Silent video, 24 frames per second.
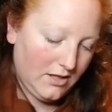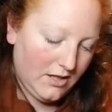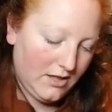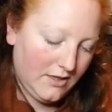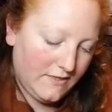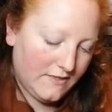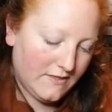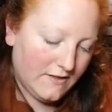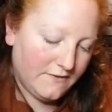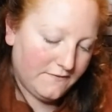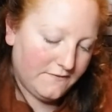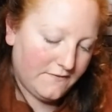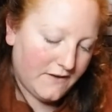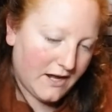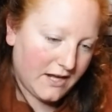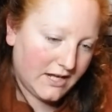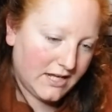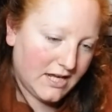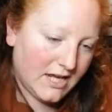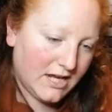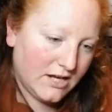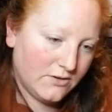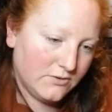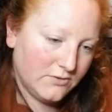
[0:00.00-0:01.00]
The
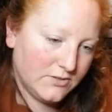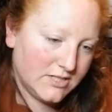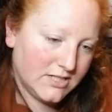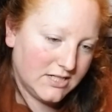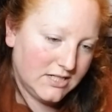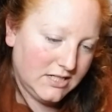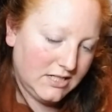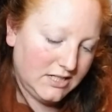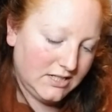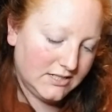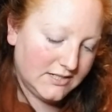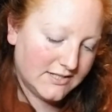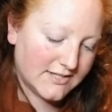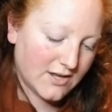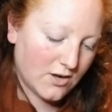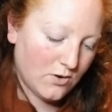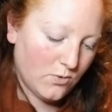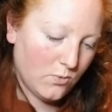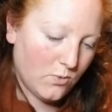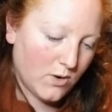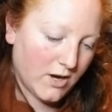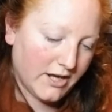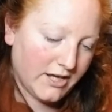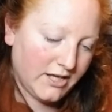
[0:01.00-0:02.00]
Viscount Needs a
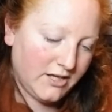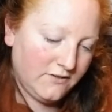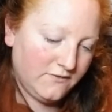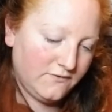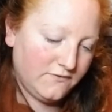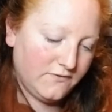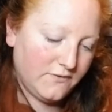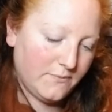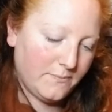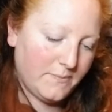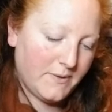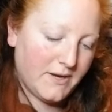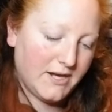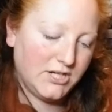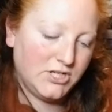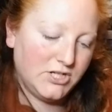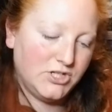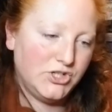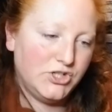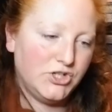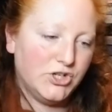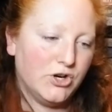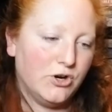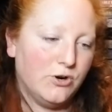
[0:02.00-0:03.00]
Wife by
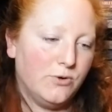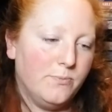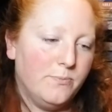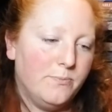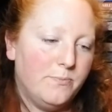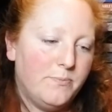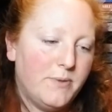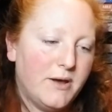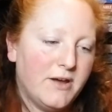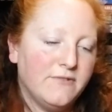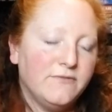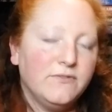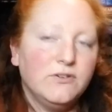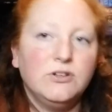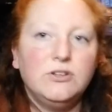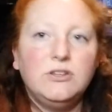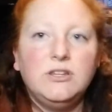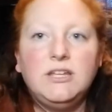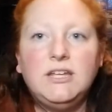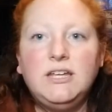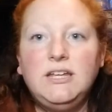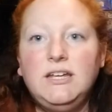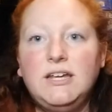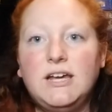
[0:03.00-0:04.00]
Jo
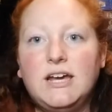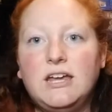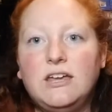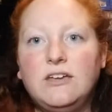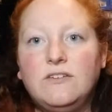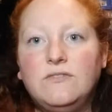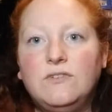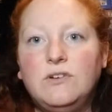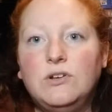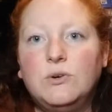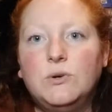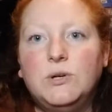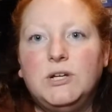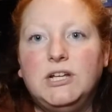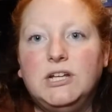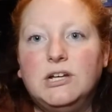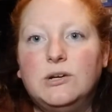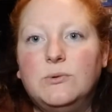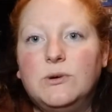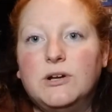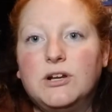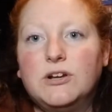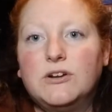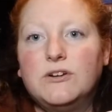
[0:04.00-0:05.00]
Beverly. I have no idea
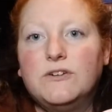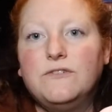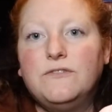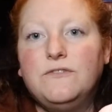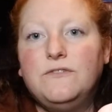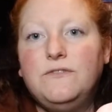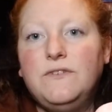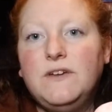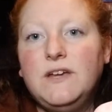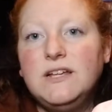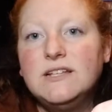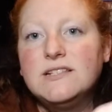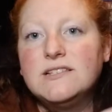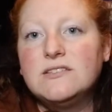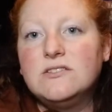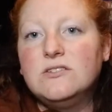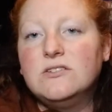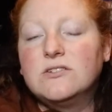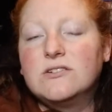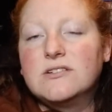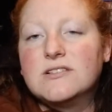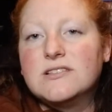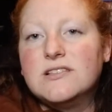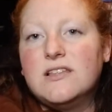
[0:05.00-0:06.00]
what her face
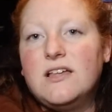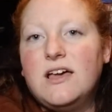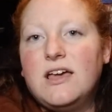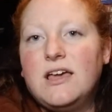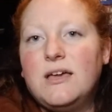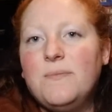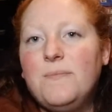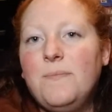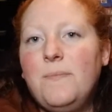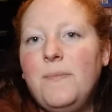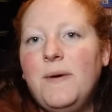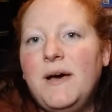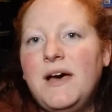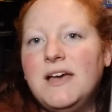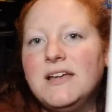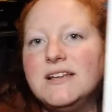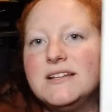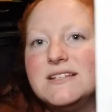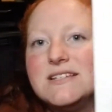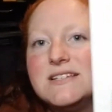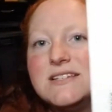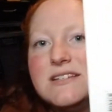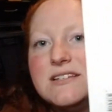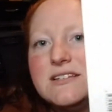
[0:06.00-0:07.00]
looks like,
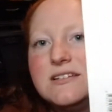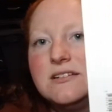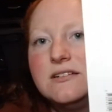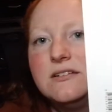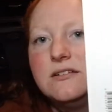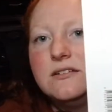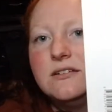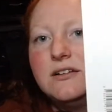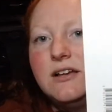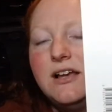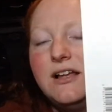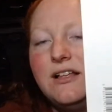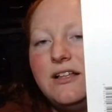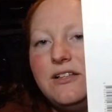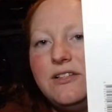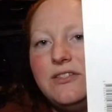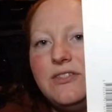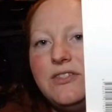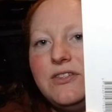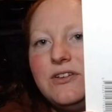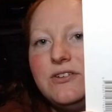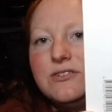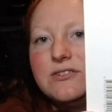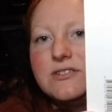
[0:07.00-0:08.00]
but
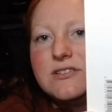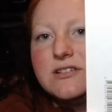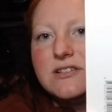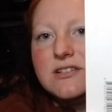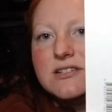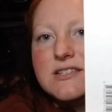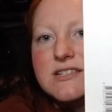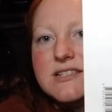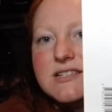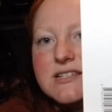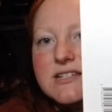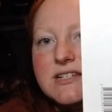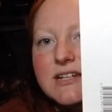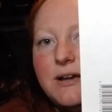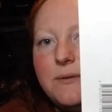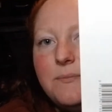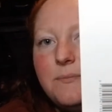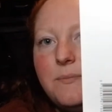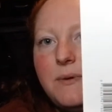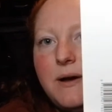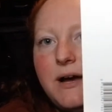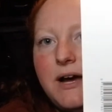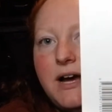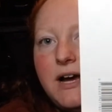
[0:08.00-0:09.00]
there's a
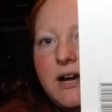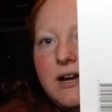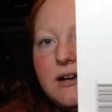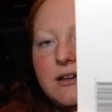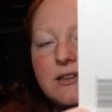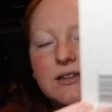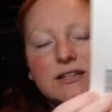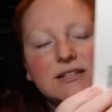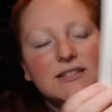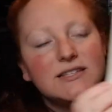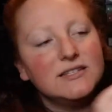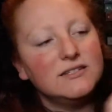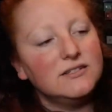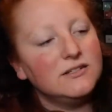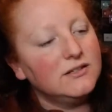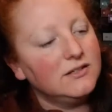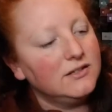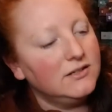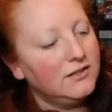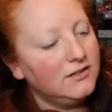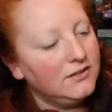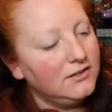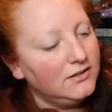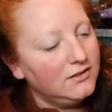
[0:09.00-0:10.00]
step back. That's
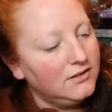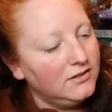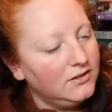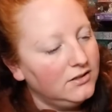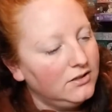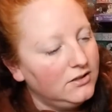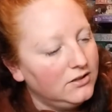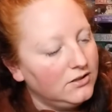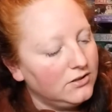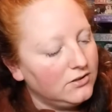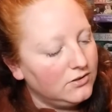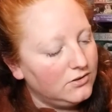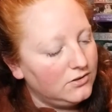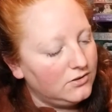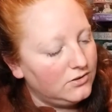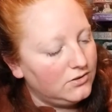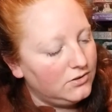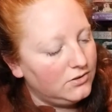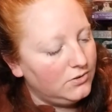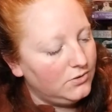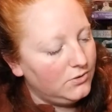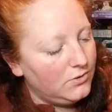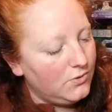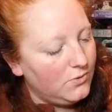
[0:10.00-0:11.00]

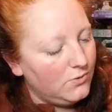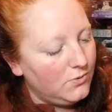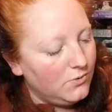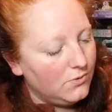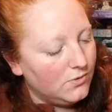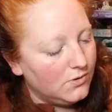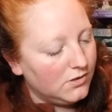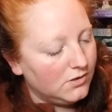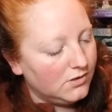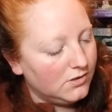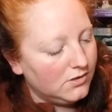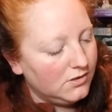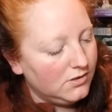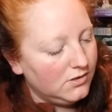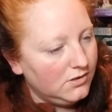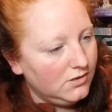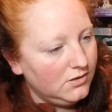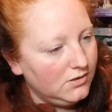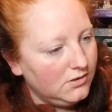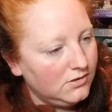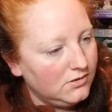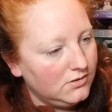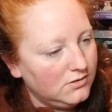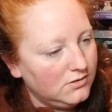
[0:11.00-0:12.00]
cool.